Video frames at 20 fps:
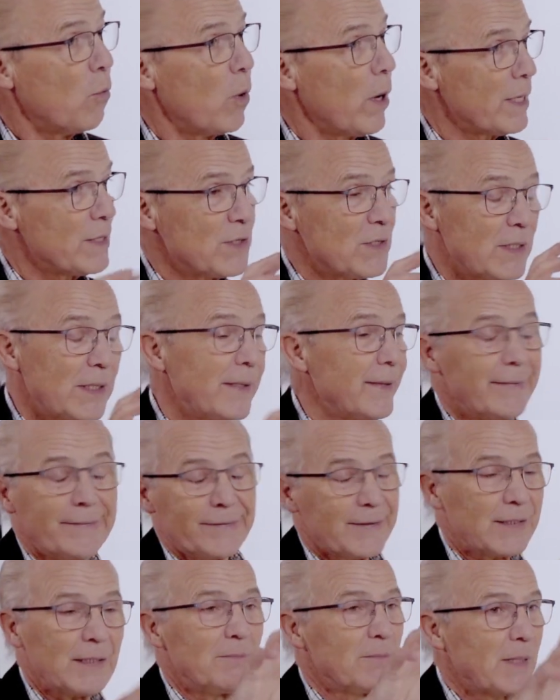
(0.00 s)
One's
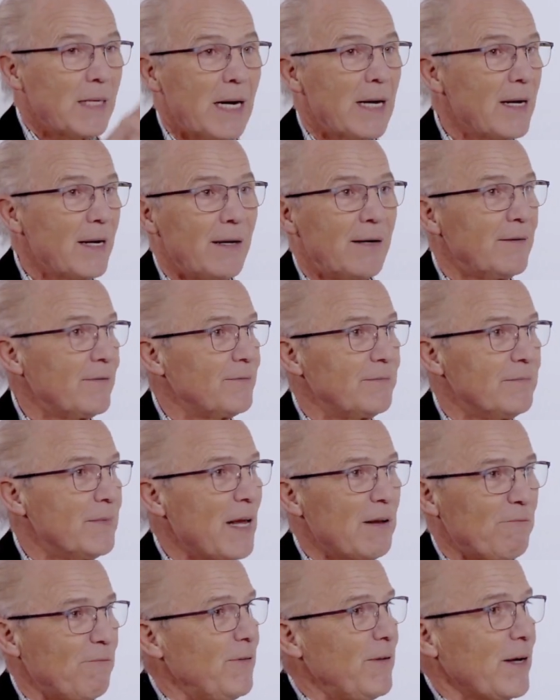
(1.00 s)
some kind of
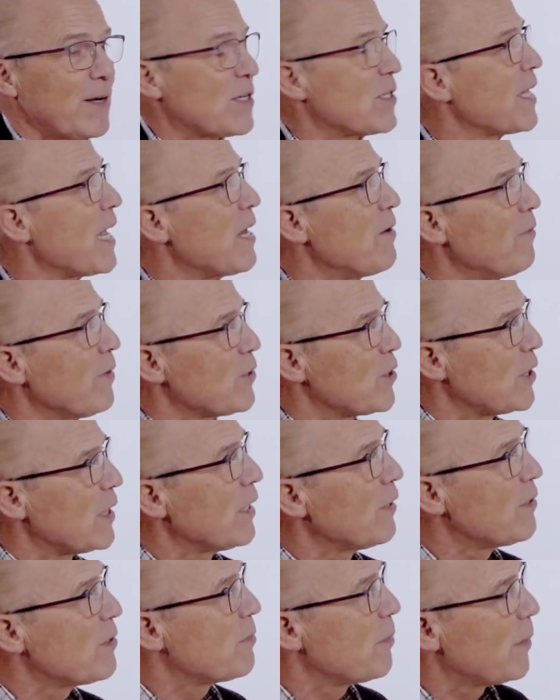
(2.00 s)
Netflix thing where series